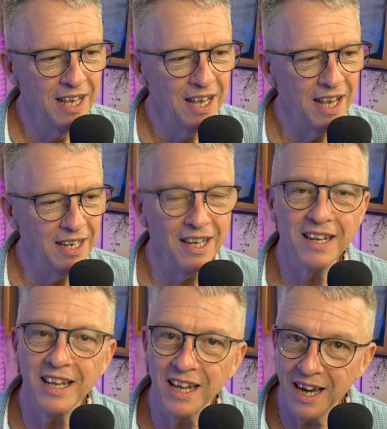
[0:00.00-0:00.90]
And
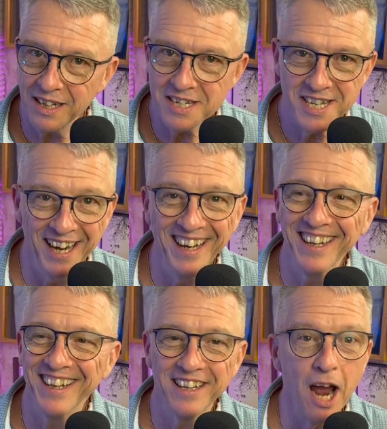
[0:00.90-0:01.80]
and you gotta understand
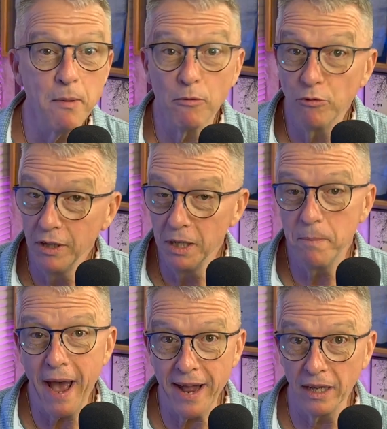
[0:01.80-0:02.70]
at the time I'm really
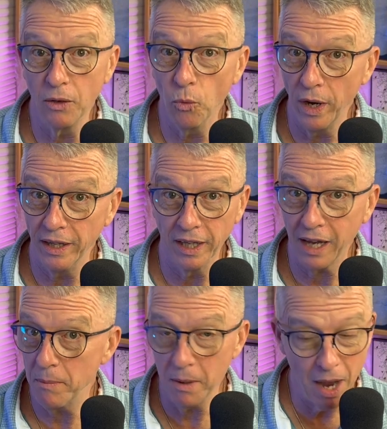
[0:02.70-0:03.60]
battling weight. Like
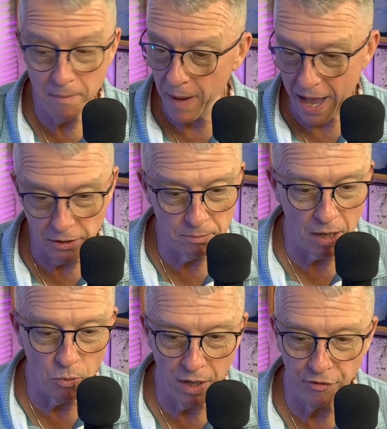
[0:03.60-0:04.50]
I've been I battled my
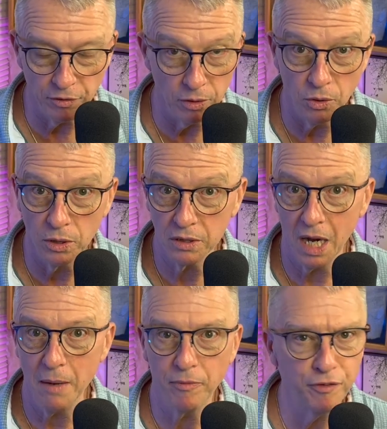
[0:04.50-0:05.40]
weight for a long
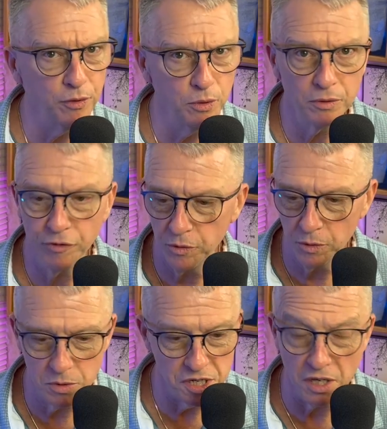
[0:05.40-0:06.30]
time. Food, food
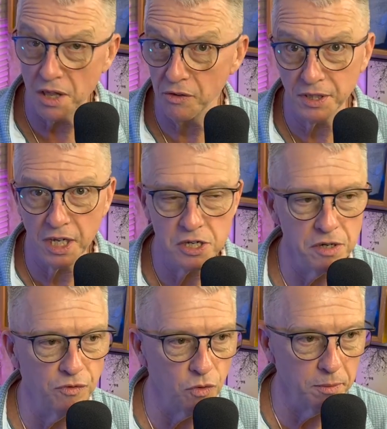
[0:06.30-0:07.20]
was another addiction
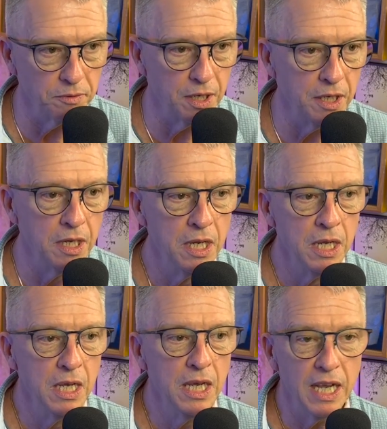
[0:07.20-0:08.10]
for me, right?
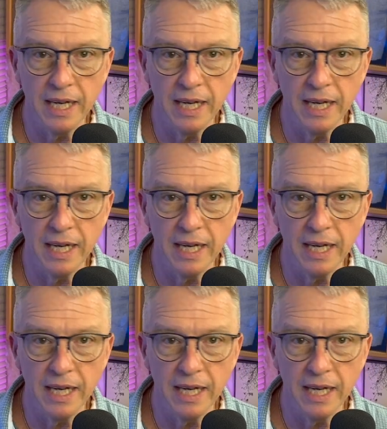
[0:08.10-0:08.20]
And